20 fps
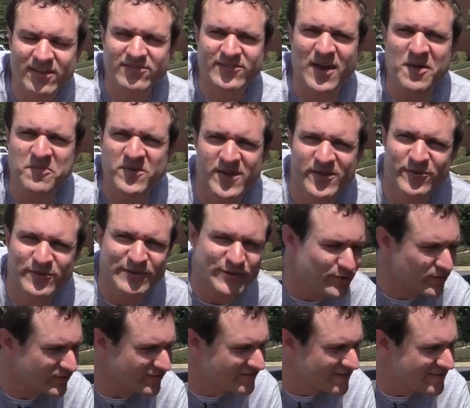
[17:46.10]
Next up, another
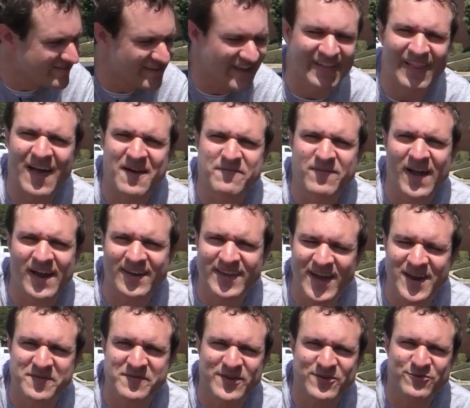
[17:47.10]
little detail I find
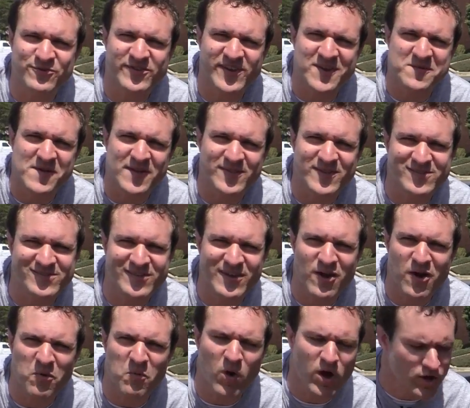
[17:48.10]
kind of interesting about the
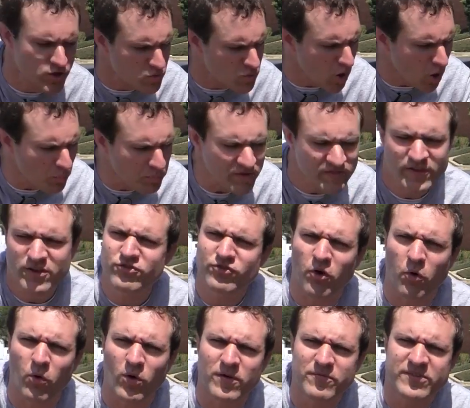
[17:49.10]
ZR1, you open the
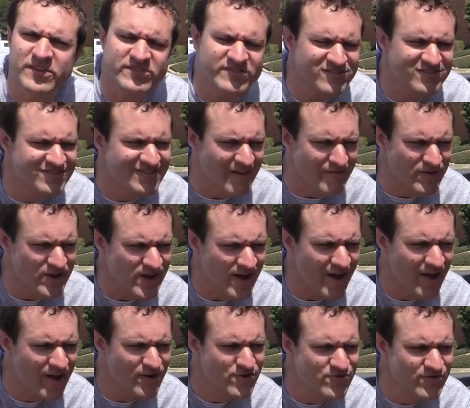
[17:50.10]
door of this
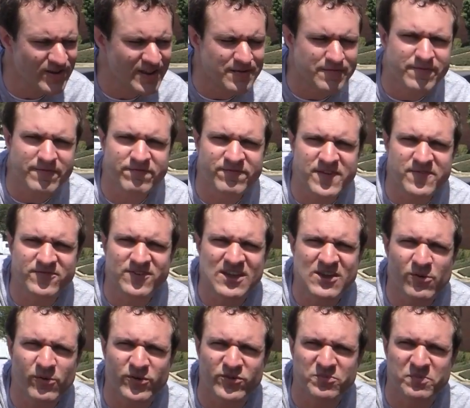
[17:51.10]

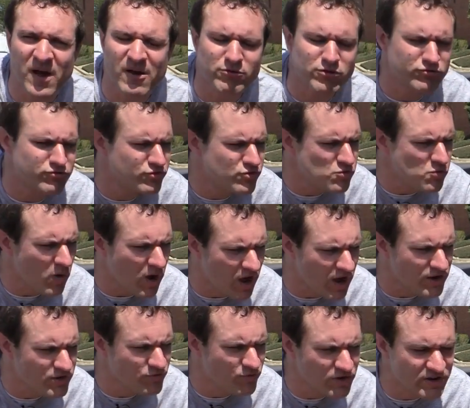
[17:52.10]
750 horsepower,
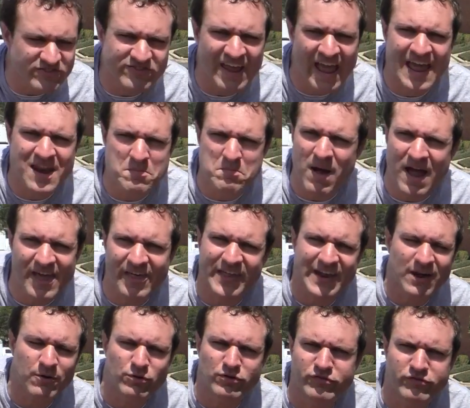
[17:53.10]
210 mile
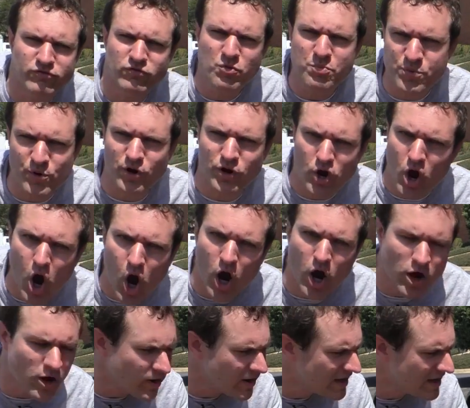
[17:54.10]
an hour
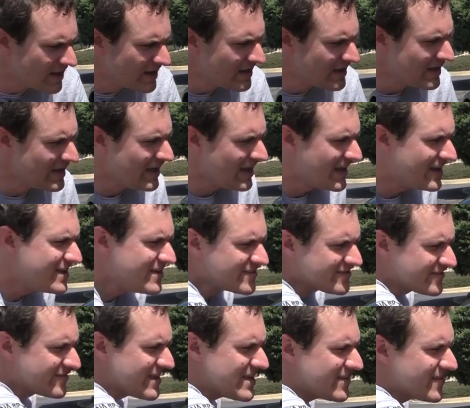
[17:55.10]
supercar, and you
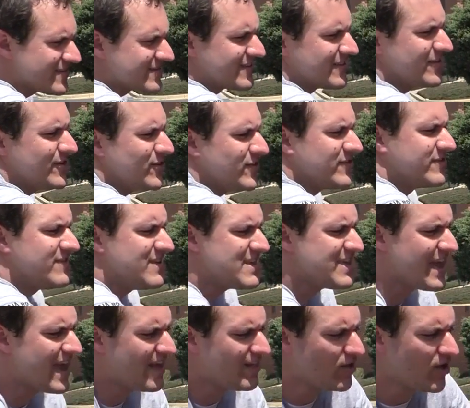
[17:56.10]
see there's a little
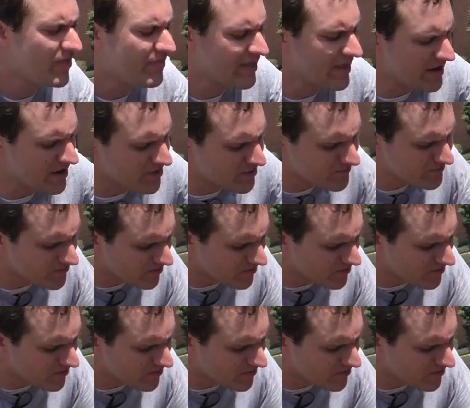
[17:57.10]
decal on there